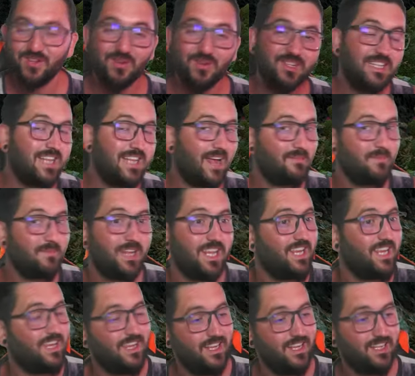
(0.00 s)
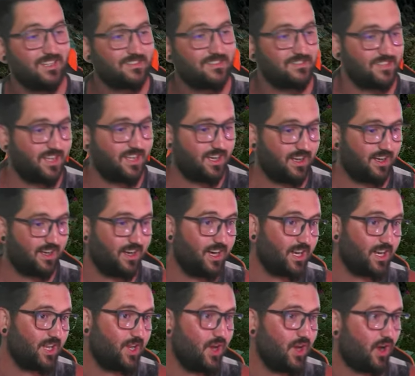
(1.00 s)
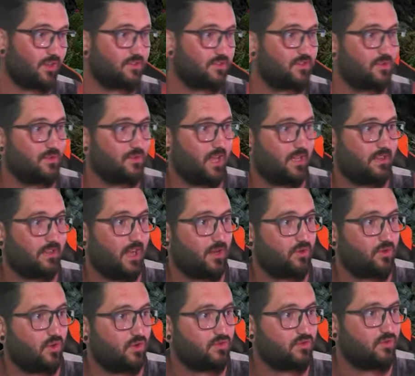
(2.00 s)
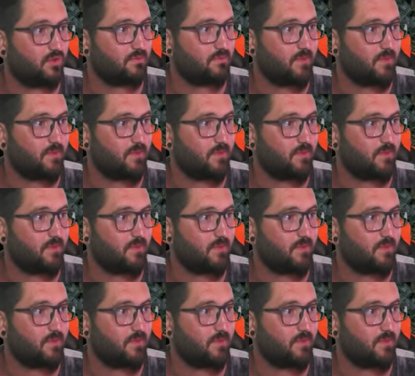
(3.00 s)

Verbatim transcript: don't need that many healers uh, early on. So that, that those are